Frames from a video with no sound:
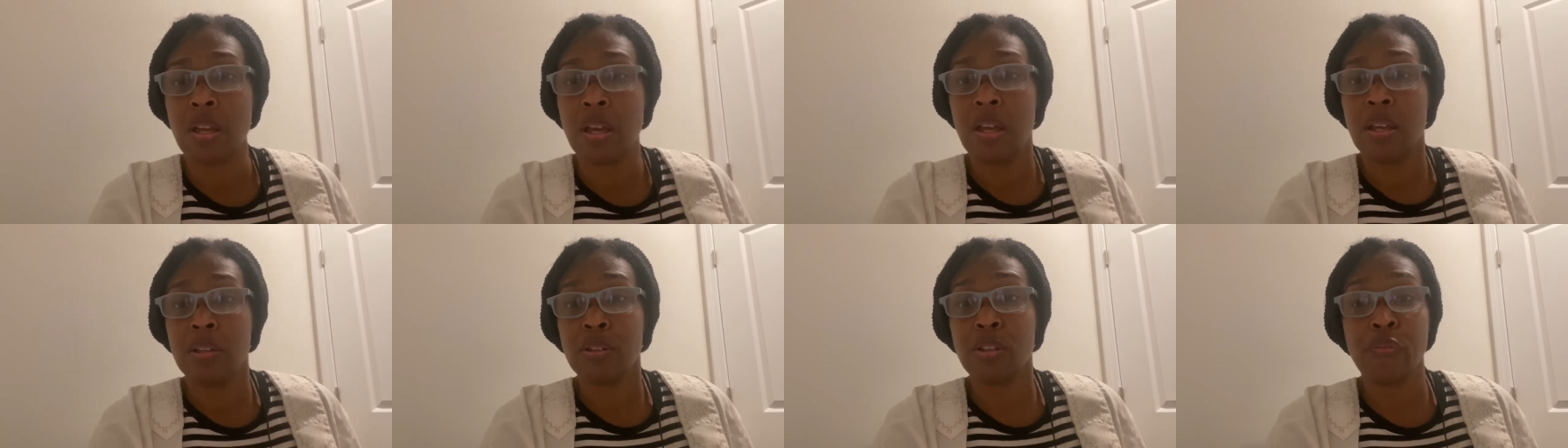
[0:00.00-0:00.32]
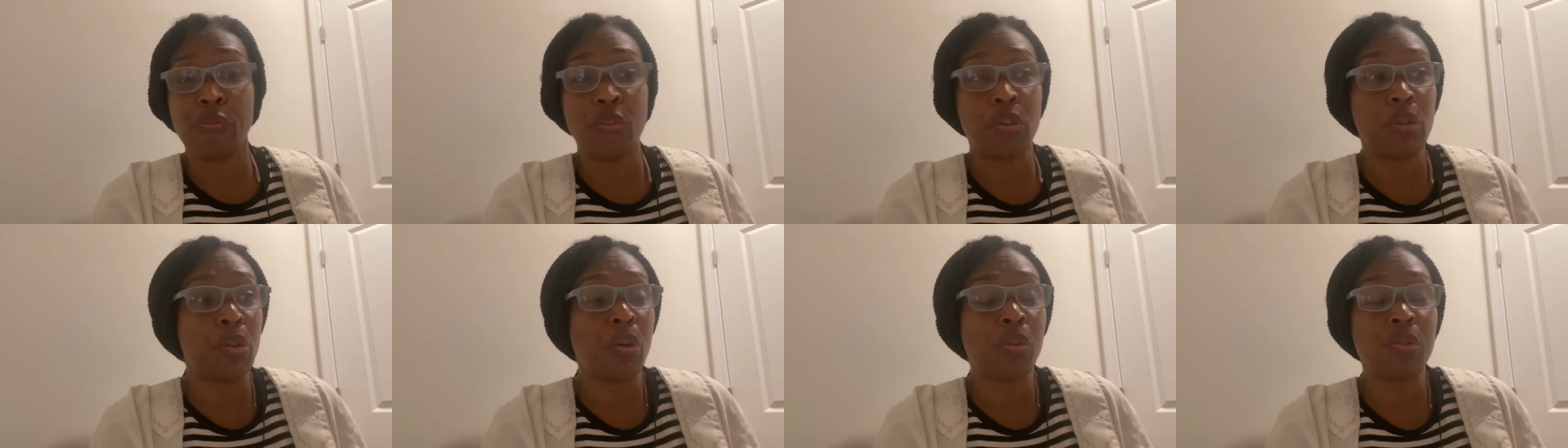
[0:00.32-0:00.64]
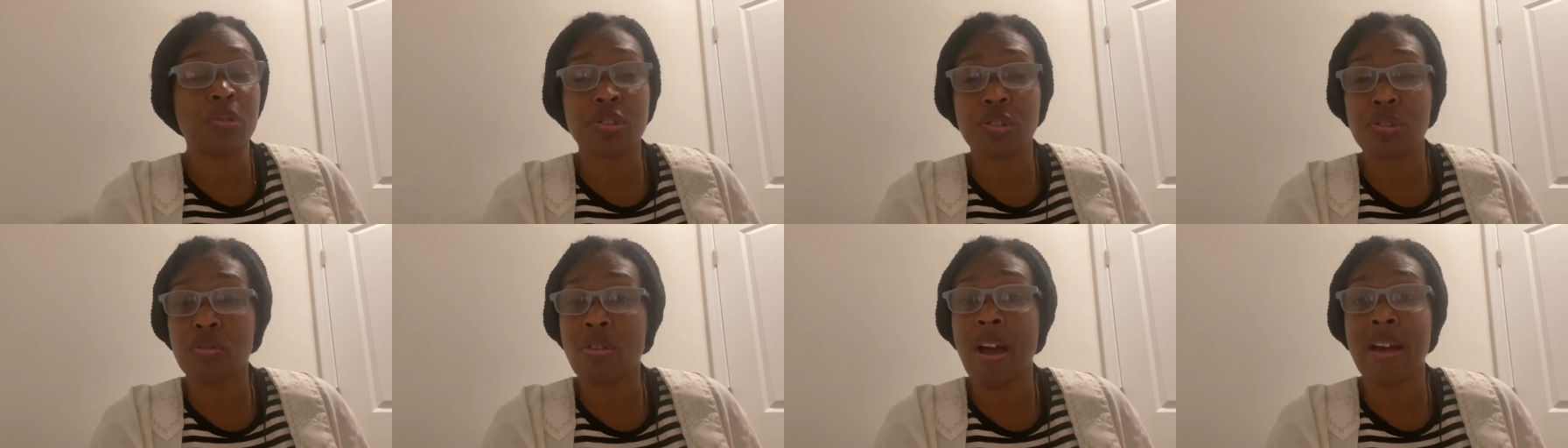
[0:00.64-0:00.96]
If you don't
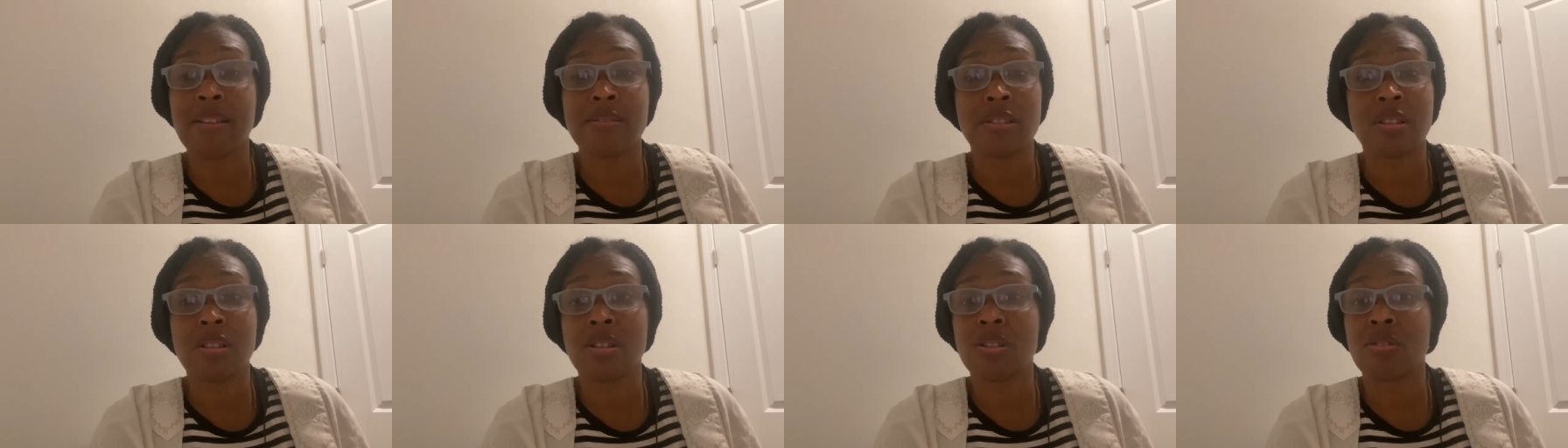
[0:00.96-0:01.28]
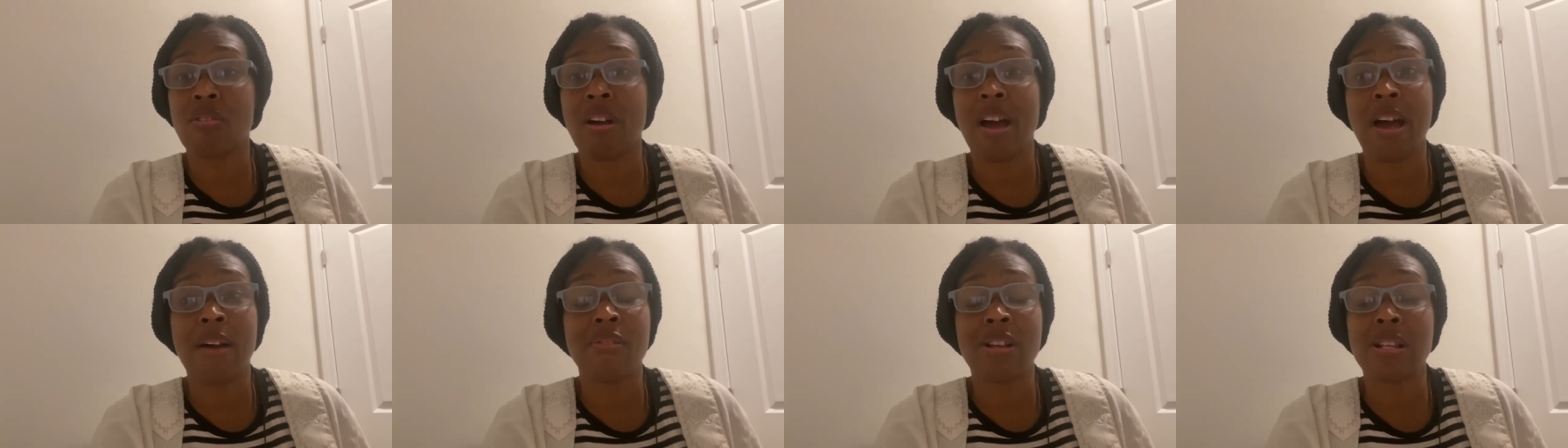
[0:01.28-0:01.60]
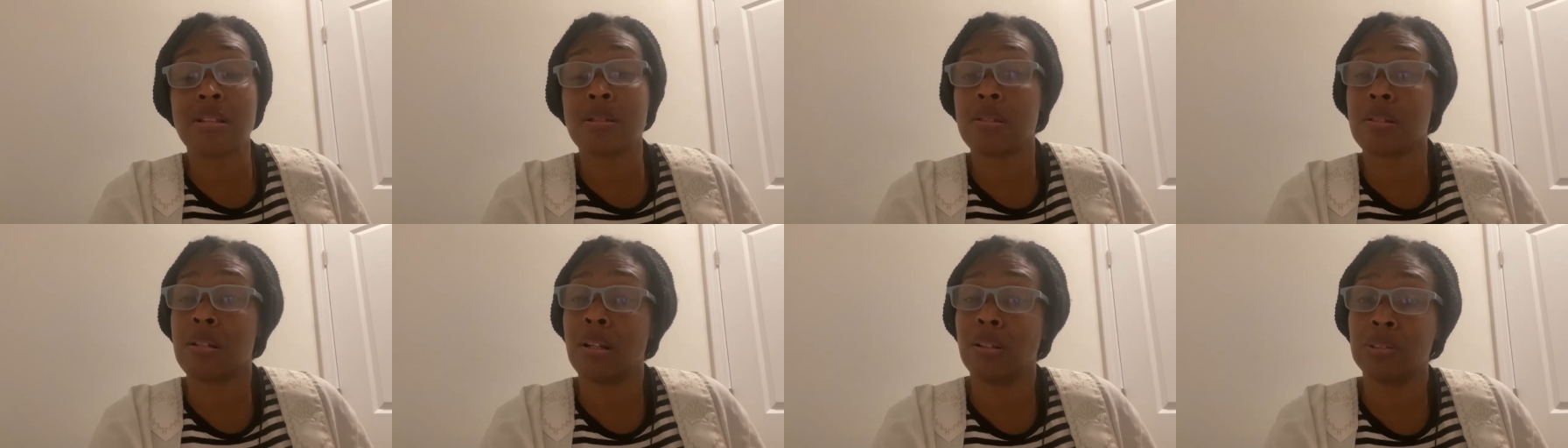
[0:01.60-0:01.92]
subscribe, I
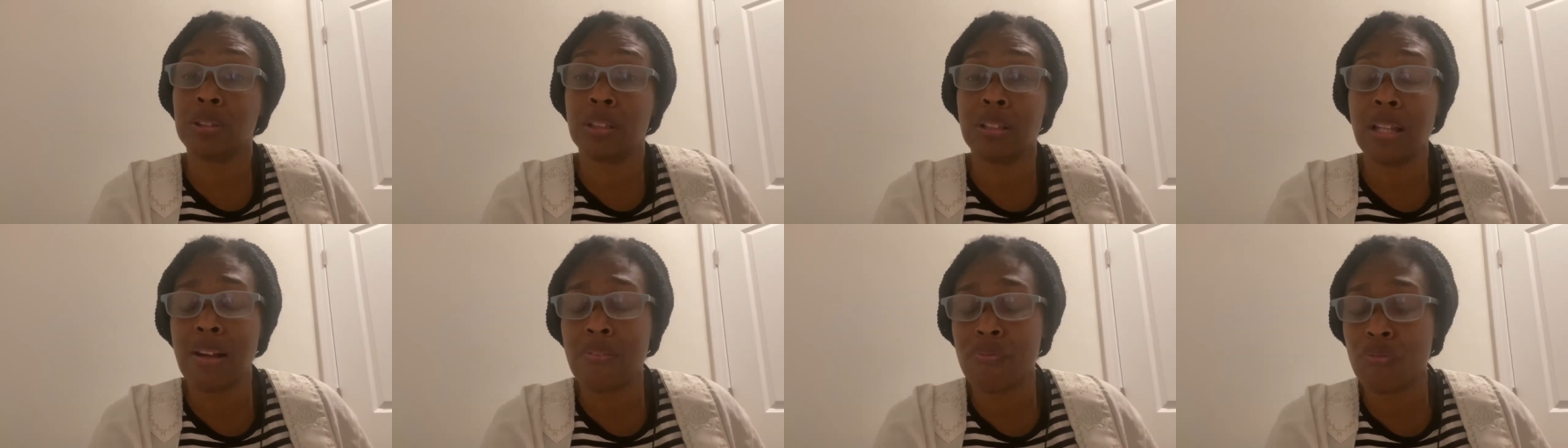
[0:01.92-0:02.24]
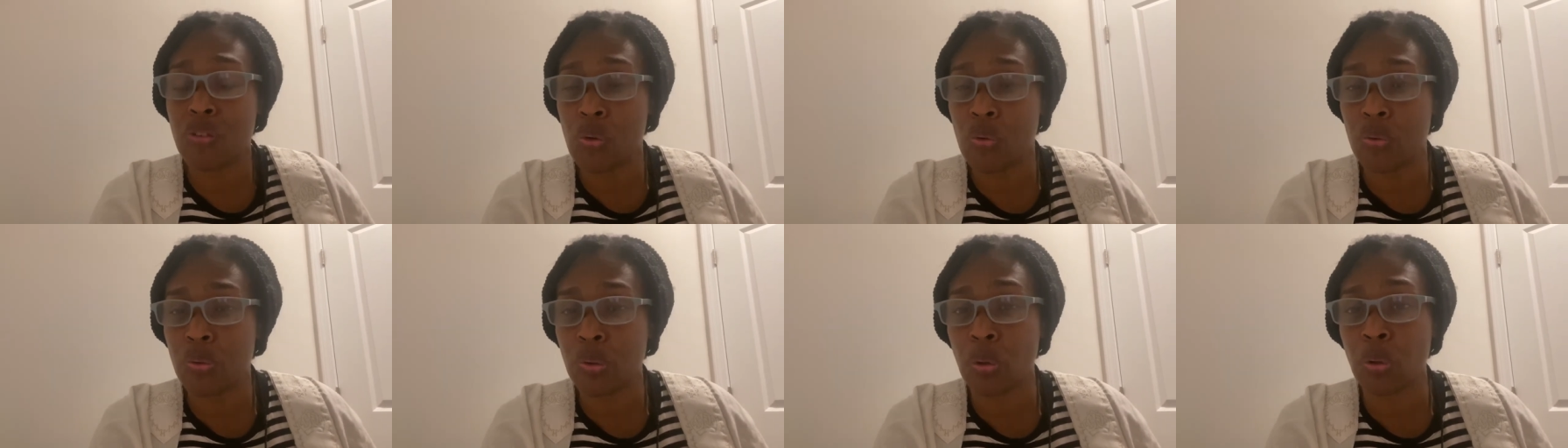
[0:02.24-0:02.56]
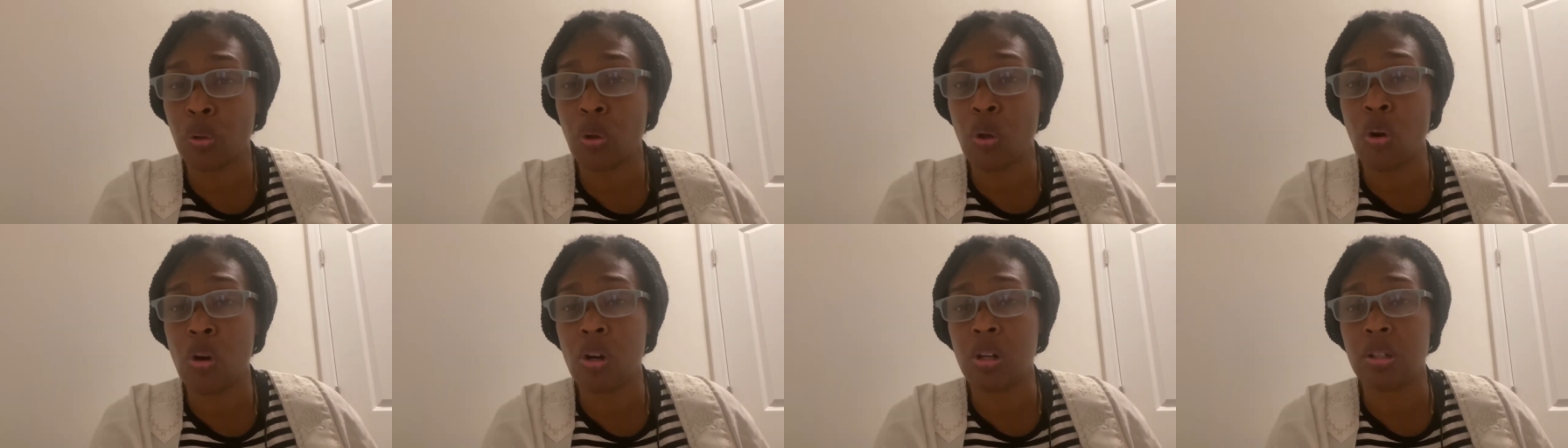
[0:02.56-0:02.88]
still love you in the
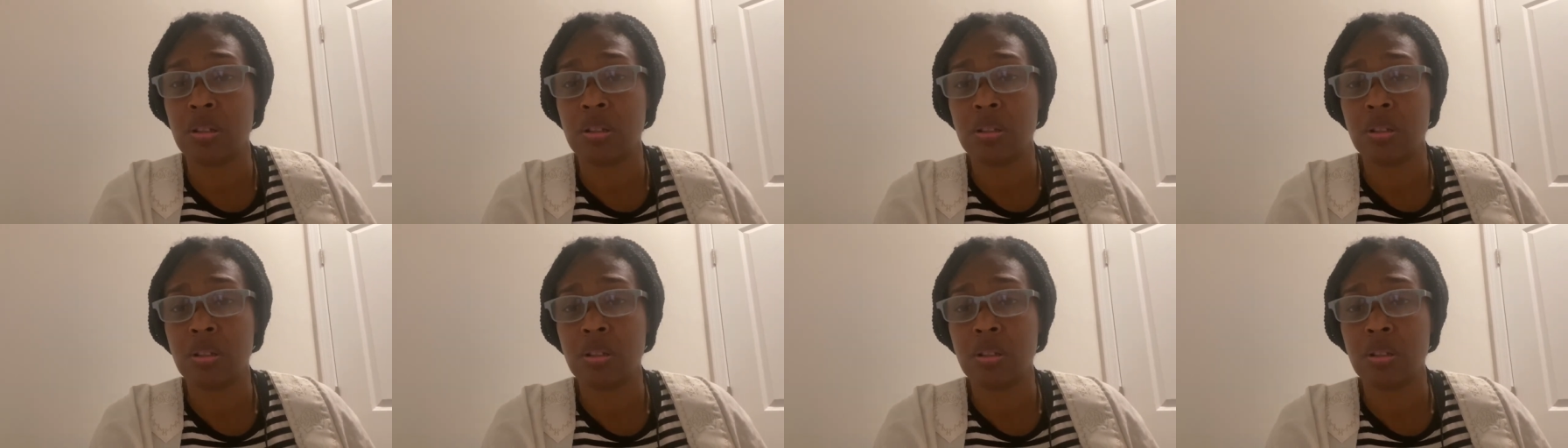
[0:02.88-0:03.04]
Lord.